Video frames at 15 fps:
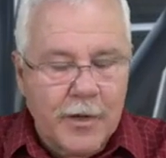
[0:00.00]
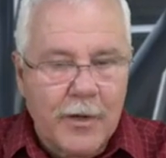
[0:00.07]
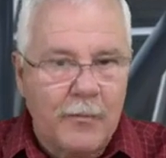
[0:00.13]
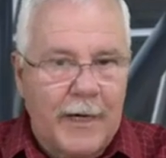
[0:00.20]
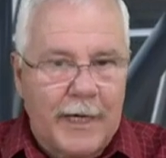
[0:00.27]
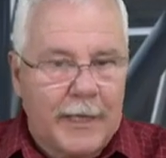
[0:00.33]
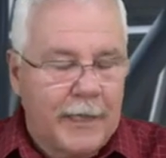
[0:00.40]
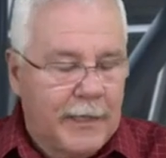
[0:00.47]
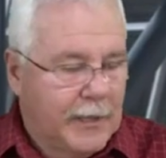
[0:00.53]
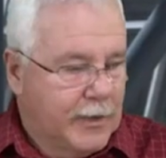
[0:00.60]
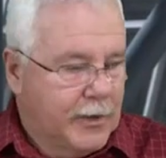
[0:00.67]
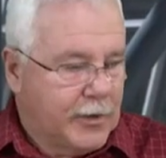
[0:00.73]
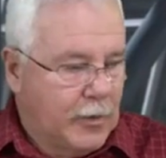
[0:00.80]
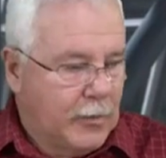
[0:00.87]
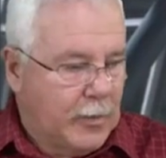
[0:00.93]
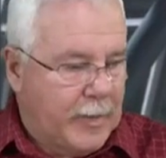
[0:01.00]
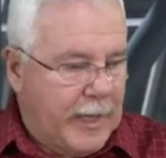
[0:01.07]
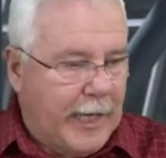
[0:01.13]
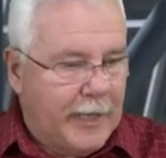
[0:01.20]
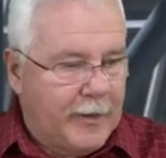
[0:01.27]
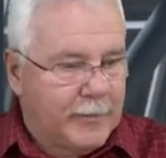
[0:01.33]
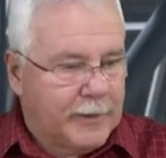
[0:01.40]
way you will be
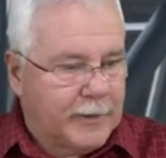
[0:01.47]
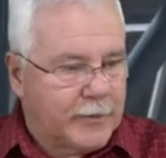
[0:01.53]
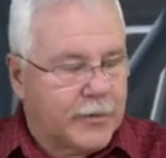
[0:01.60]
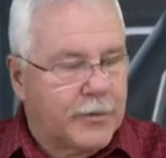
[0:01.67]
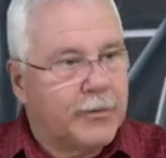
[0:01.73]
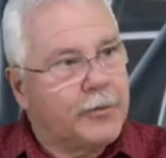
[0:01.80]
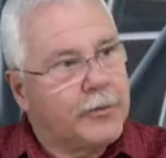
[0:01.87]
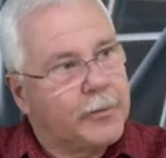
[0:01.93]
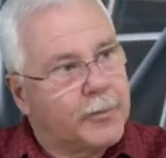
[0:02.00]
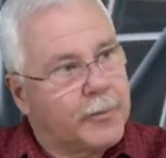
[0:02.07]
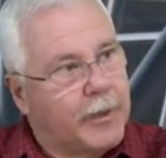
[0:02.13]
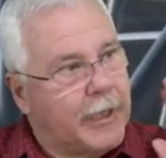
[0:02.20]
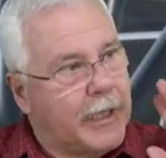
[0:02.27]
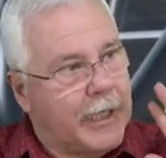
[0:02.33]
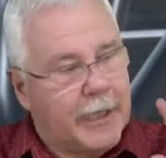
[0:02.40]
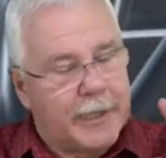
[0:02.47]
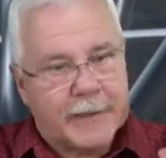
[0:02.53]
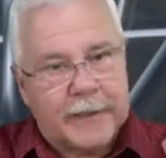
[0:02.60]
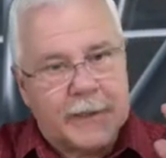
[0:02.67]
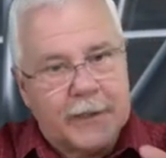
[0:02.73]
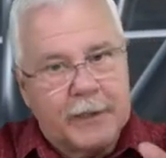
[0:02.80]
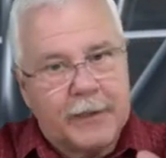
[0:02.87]
able to
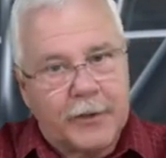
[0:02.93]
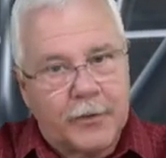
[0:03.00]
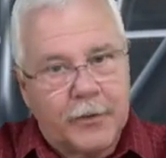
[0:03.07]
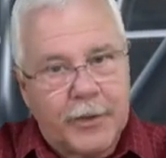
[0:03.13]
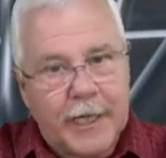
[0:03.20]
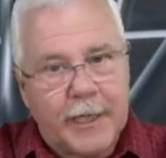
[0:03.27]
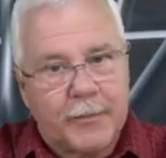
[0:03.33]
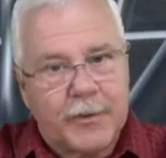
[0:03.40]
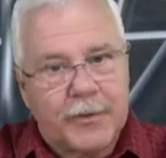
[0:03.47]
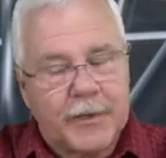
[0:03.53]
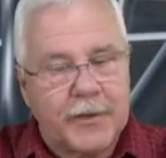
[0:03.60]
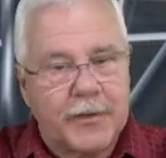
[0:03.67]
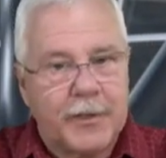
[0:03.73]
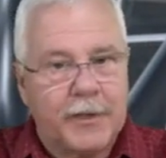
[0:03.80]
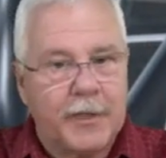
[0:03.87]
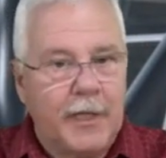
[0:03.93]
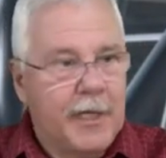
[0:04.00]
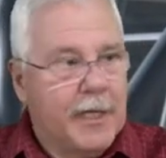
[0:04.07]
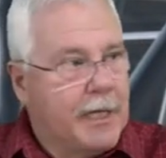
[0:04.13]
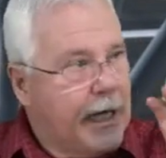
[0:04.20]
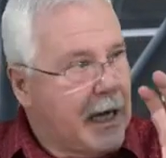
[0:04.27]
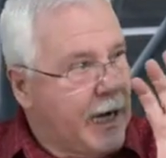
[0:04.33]
sit in the correct position,
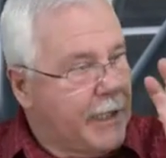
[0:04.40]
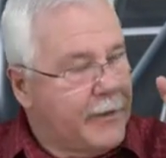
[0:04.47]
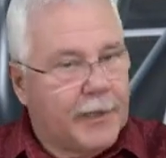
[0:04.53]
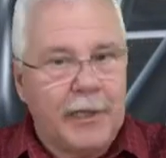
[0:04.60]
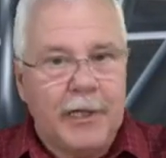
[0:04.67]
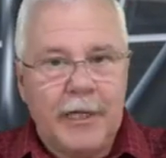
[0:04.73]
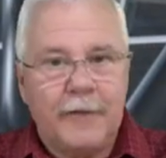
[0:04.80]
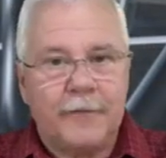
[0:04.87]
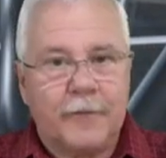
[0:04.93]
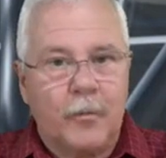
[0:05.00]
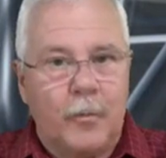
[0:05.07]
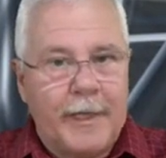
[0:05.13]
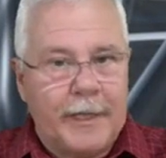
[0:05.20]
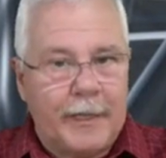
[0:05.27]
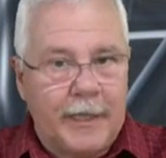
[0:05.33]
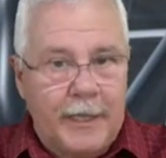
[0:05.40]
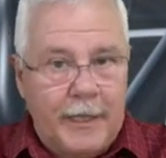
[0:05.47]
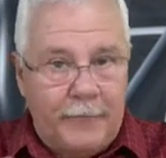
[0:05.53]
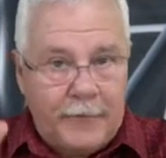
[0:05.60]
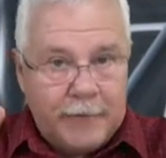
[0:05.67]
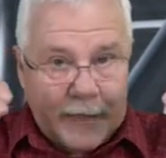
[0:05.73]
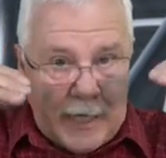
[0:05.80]
and the left wing,
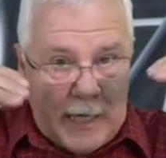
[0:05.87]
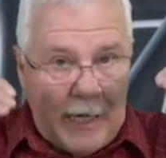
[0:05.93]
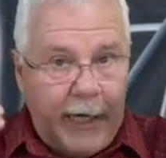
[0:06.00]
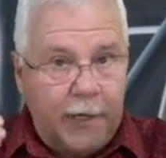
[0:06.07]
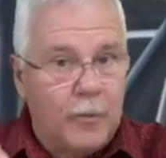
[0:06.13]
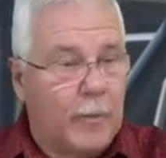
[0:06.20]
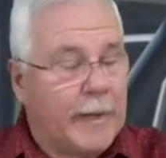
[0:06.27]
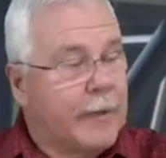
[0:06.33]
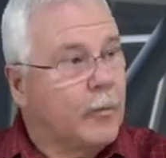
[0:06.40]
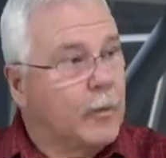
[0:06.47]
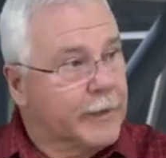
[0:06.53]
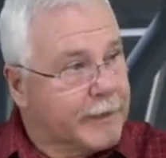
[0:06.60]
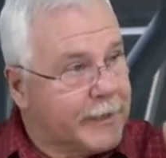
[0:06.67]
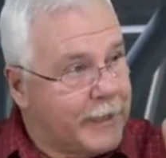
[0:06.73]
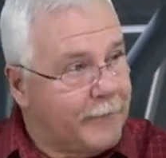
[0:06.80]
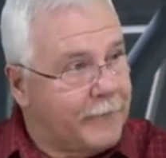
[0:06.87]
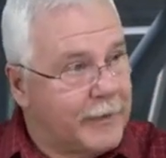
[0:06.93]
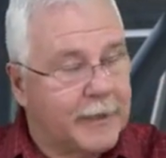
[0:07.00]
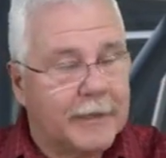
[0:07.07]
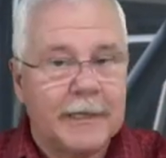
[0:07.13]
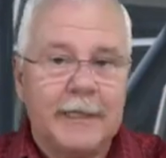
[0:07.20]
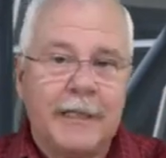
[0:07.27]
if it's a high wing, will
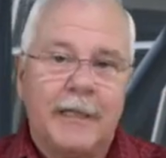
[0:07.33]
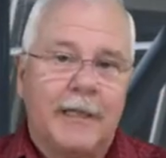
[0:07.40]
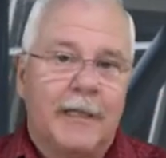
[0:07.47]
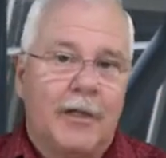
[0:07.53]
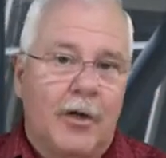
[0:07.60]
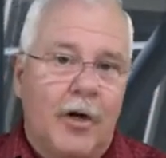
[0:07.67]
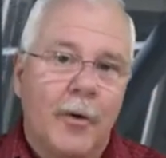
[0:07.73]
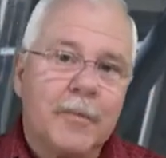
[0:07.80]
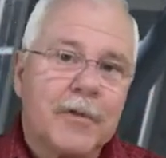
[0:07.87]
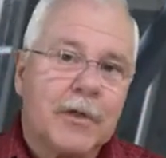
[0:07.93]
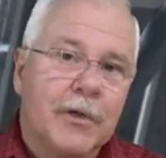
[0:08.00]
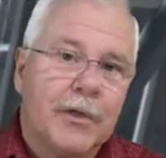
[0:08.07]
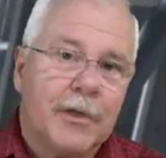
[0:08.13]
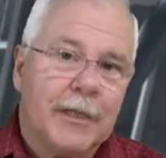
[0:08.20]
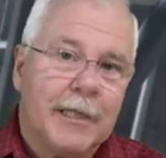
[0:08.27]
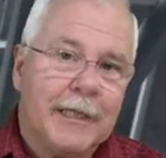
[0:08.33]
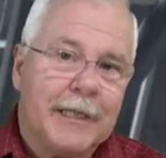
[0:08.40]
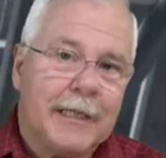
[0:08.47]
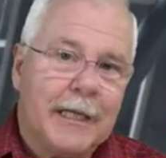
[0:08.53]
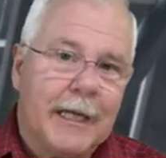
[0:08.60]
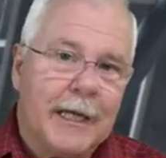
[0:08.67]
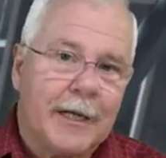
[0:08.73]
definitely obscure the
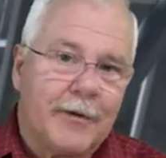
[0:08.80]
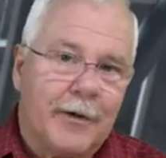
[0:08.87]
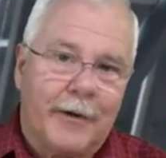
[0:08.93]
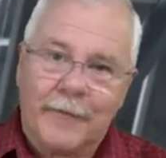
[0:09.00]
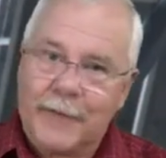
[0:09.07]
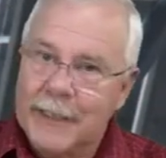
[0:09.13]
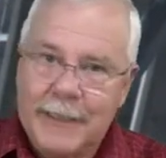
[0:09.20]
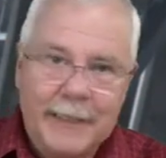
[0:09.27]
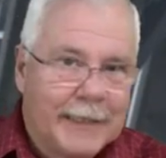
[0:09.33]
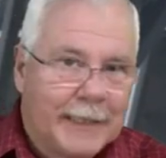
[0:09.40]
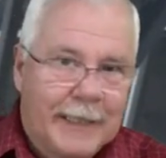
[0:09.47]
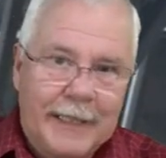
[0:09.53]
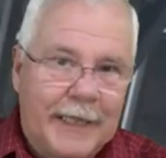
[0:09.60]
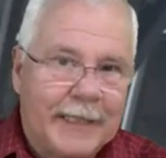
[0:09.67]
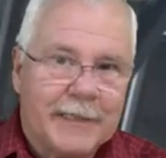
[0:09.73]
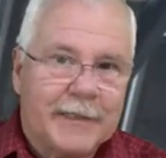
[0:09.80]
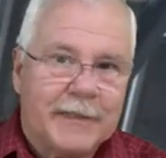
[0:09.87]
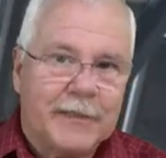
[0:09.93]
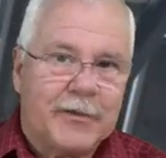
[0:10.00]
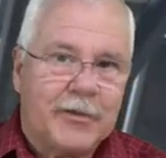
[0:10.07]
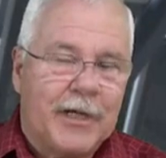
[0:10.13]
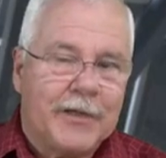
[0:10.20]
lead aircraft. That's a
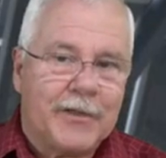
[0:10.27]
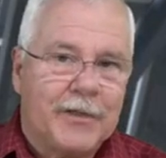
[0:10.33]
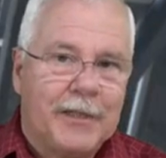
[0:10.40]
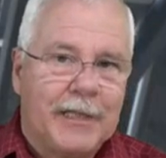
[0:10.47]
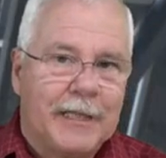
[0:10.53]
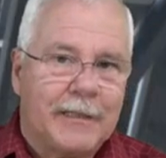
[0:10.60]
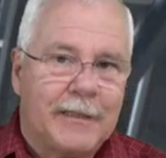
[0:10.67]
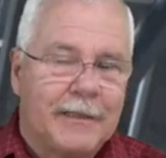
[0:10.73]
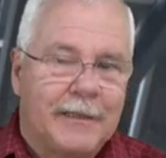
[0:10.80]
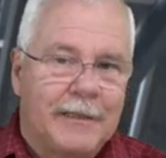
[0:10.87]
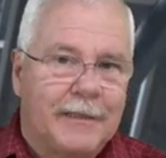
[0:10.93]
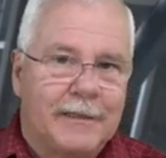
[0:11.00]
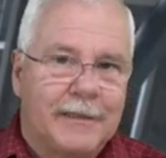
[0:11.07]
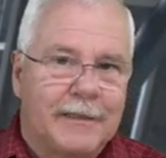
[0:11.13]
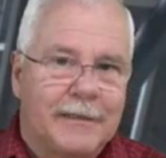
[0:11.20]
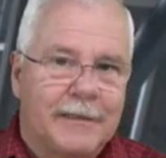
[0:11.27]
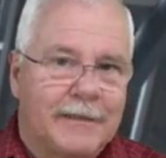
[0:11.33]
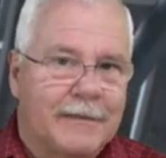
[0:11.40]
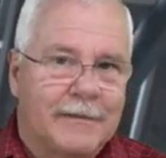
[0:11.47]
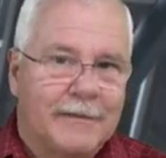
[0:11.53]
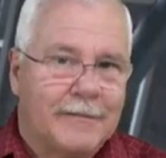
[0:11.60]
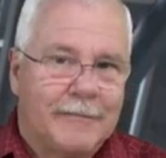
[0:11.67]
situation that
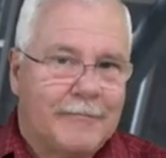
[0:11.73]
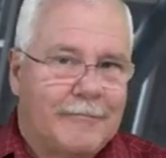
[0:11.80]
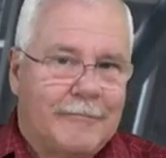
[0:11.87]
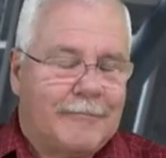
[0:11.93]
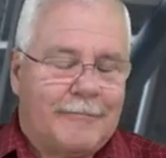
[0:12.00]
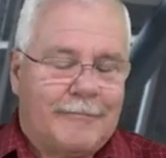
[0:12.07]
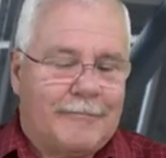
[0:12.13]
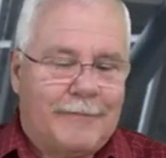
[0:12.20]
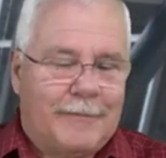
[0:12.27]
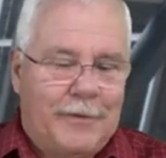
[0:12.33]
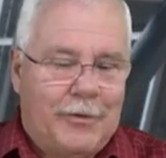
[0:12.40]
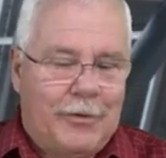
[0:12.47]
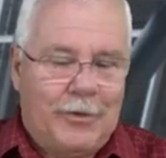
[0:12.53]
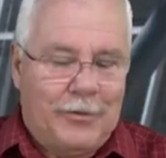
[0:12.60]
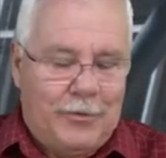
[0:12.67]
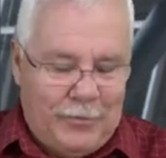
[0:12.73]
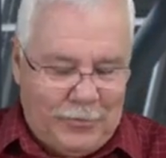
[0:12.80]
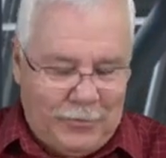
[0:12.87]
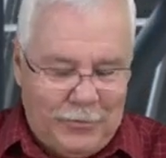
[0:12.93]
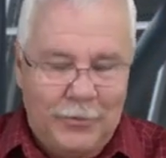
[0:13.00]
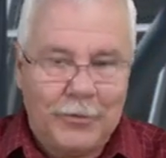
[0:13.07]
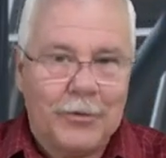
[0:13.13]
is,
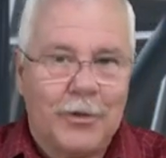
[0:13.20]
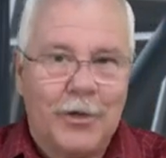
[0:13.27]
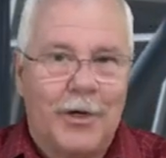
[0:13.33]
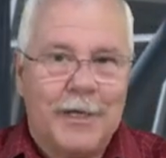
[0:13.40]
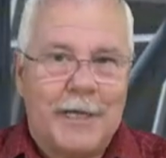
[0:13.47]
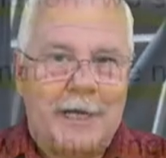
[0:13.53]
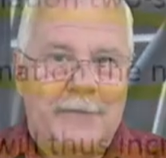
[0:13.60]
you can't have